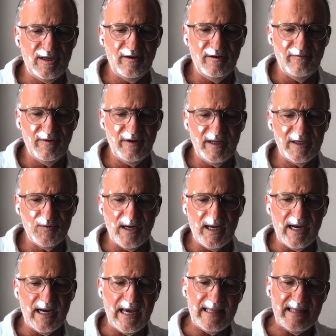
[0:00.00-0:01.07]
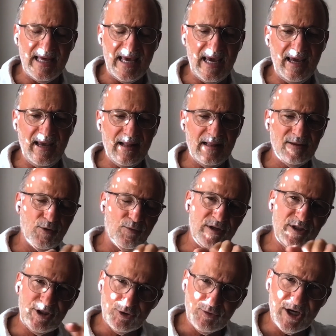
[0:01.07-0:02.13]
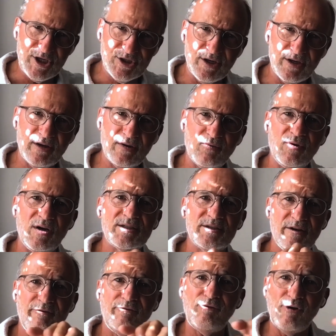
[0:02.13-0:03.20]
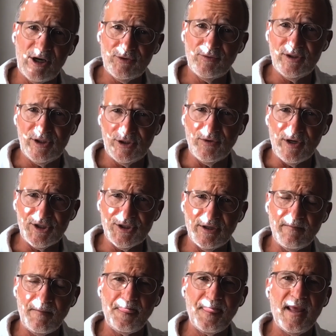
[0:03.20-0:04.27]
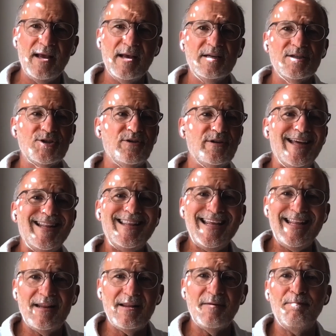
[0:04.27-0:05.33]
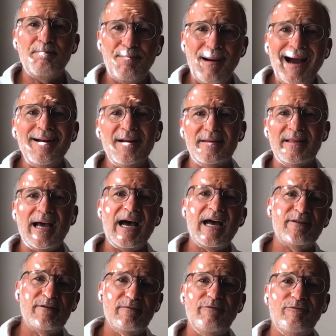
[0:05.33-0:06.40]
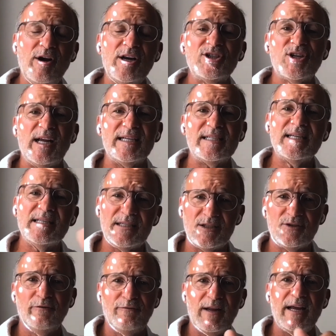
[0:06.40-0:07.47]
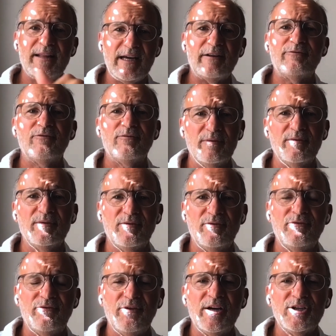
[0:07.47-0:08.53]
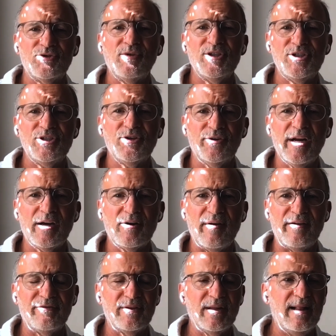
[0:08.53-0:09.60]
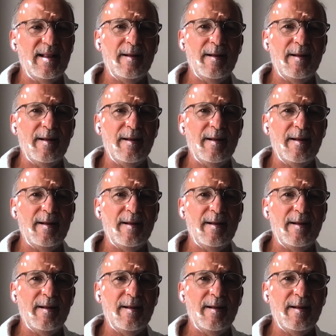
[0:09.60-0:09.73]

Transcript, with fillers: in, Venezuela, and they, the registration was a French registration. So they needed a pilot that had the French license to fly that French registered aircraft.